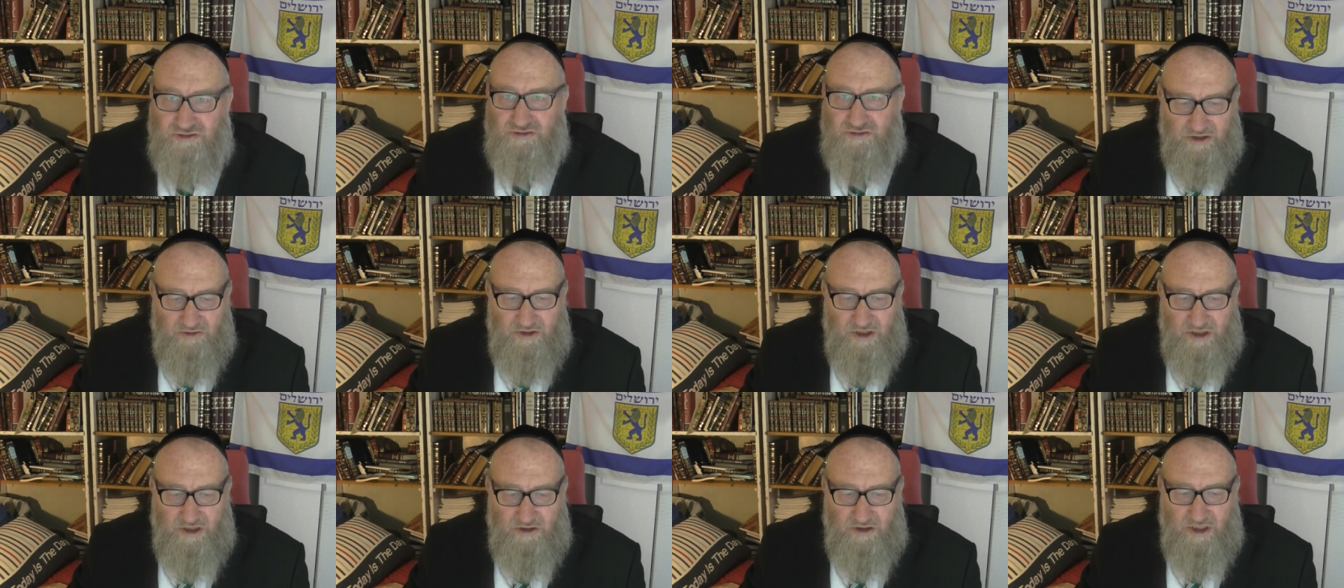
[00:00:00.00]

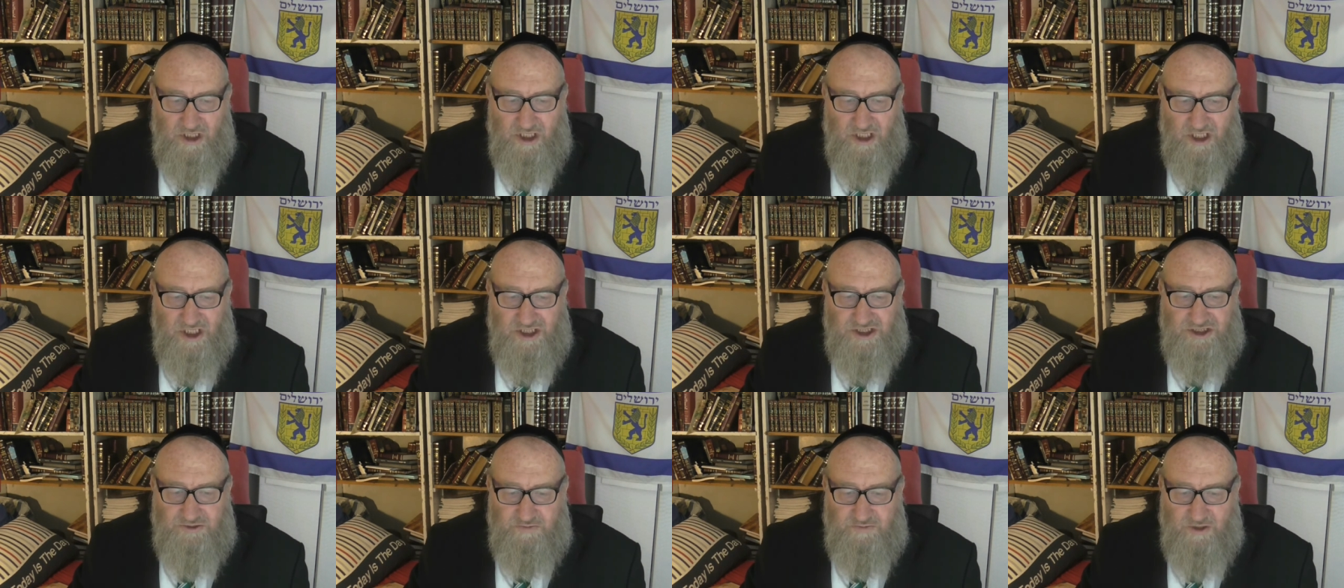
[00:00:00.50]
We'll
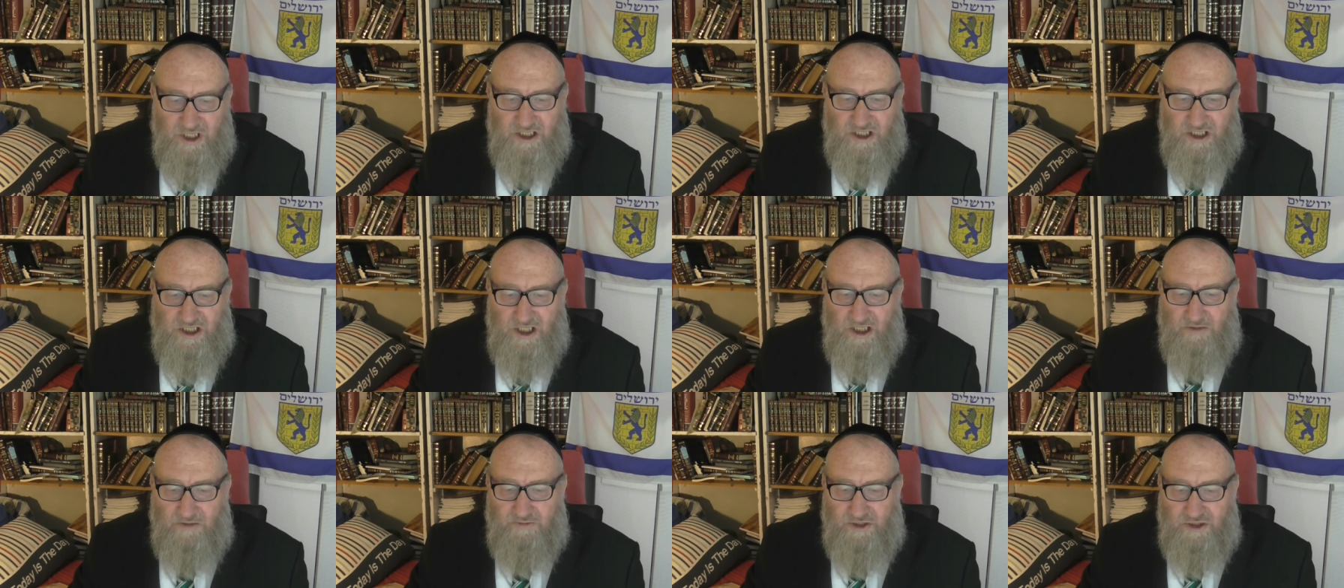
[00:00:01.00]
explain
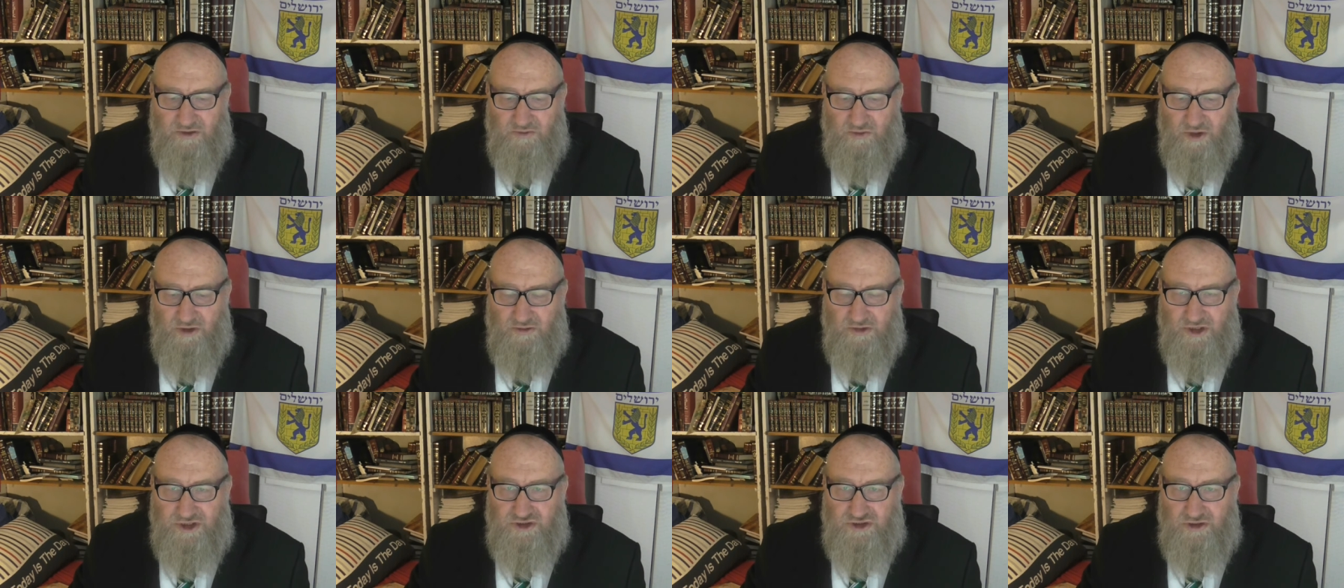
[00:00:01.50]
a little bit
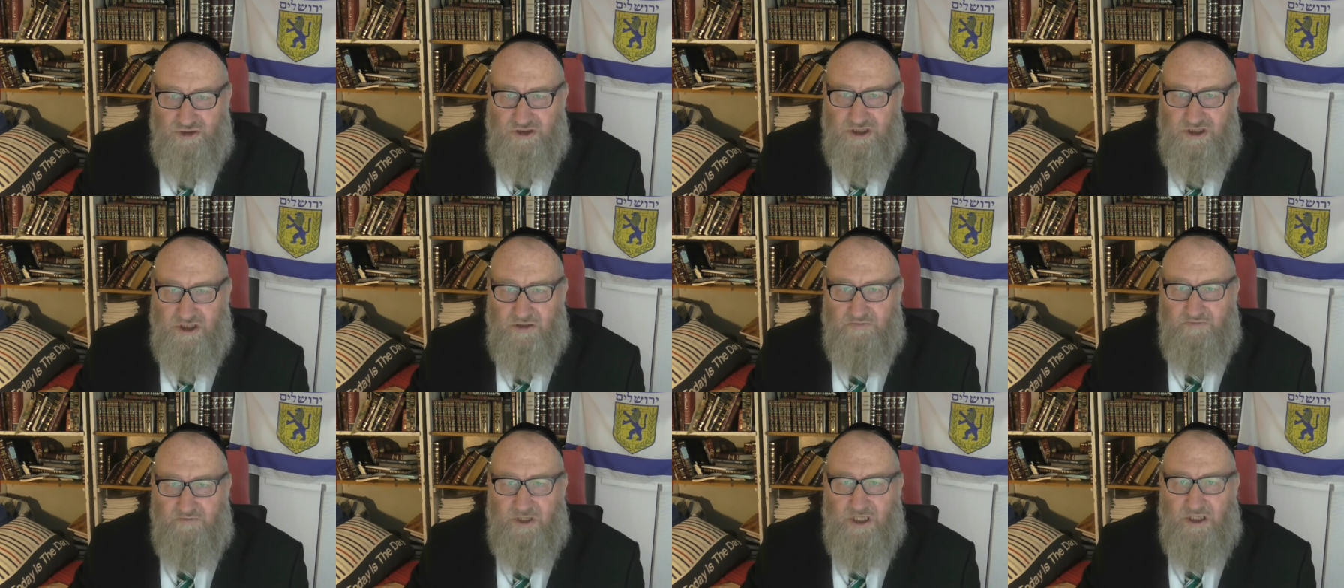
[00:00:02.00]
what we're
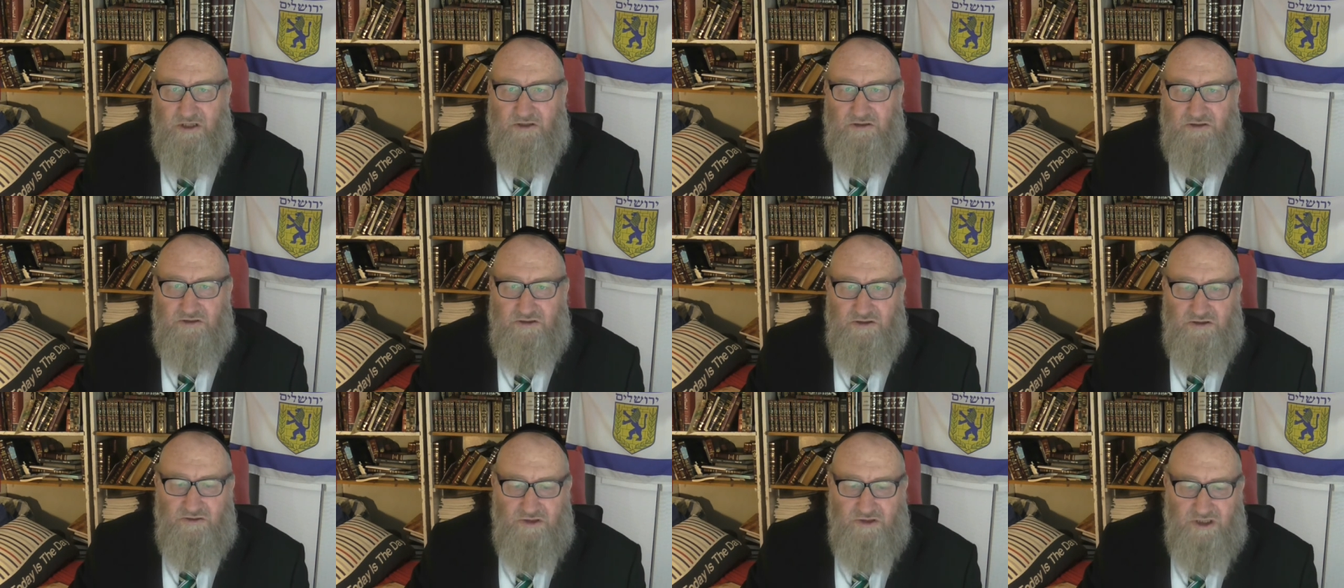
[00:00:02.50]
talking about
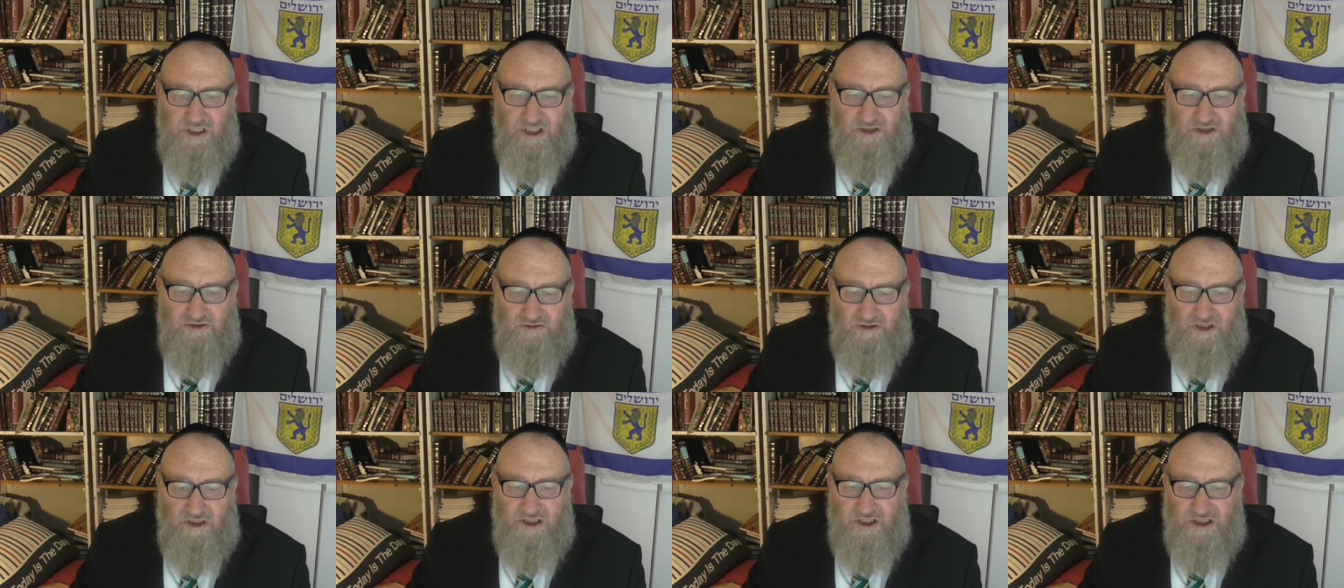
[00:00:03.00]
and
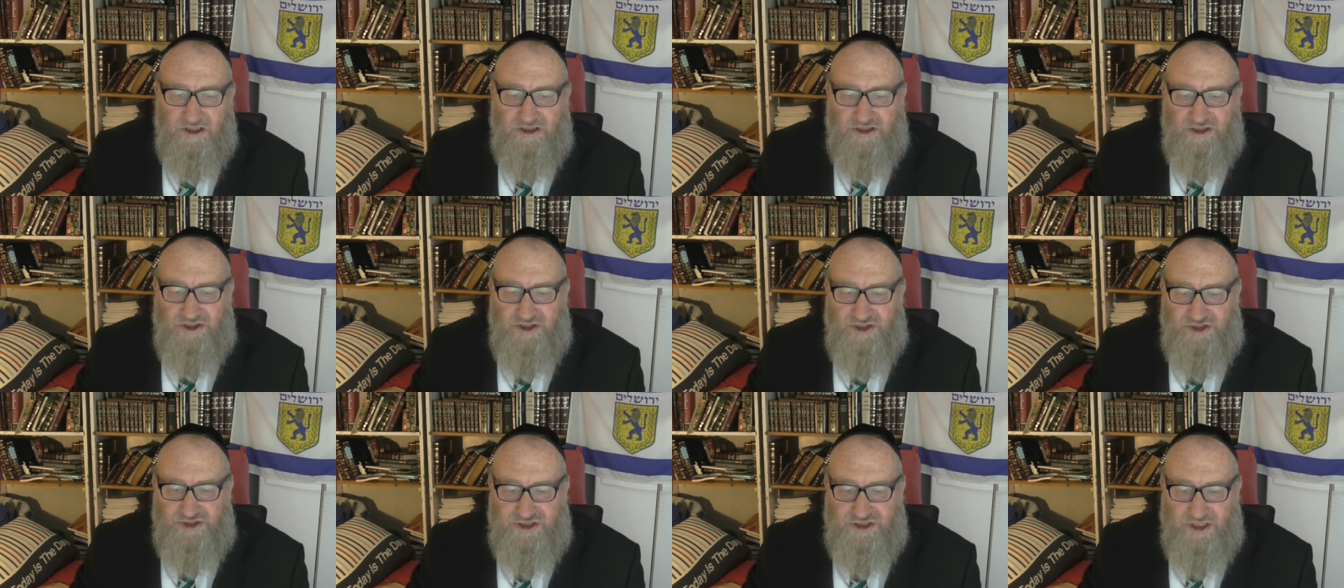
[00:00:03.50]
get right
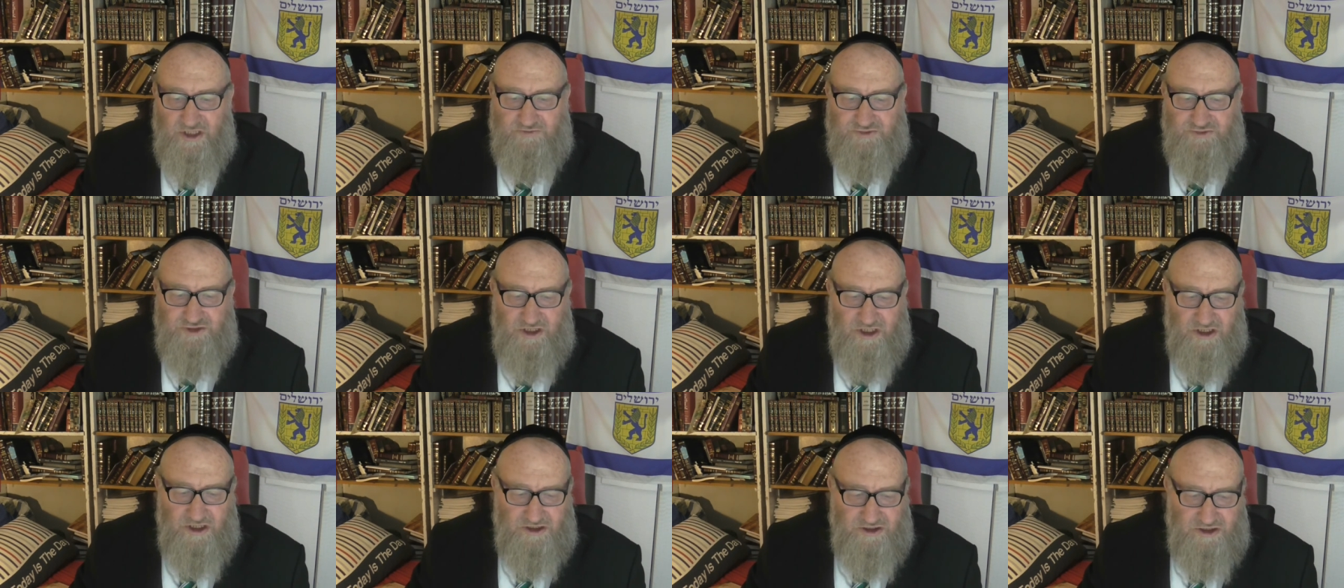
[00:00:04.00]
into the
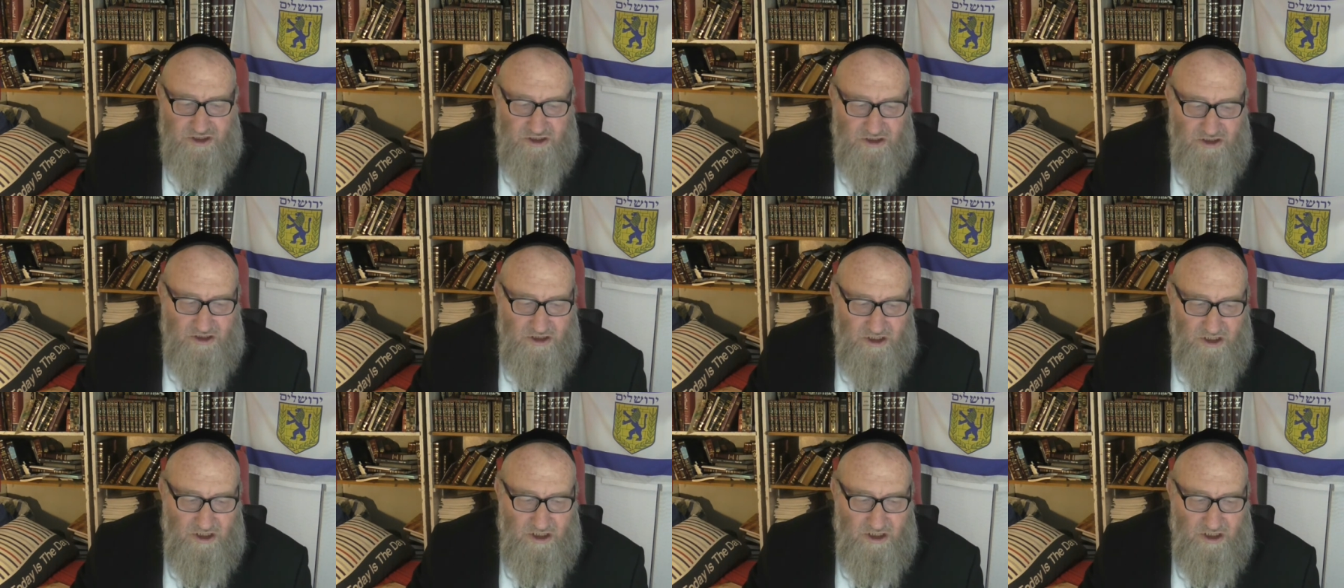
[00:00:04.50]
subject.